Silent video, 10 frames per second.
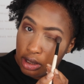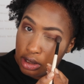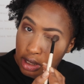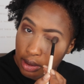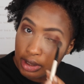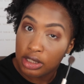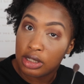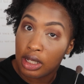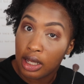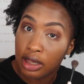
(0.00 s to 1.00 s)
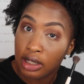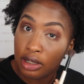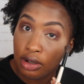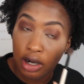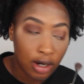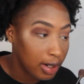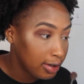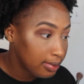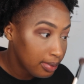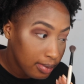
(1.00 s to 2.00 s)
so it's a little
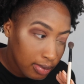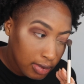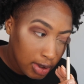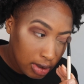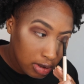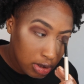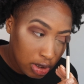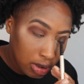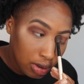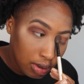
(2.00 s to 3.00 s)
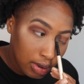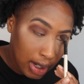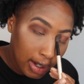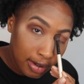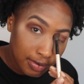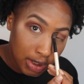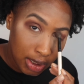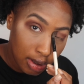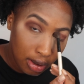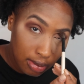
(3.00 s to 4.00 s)
hard to kind of
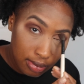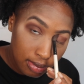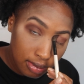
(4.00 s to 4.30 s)
deal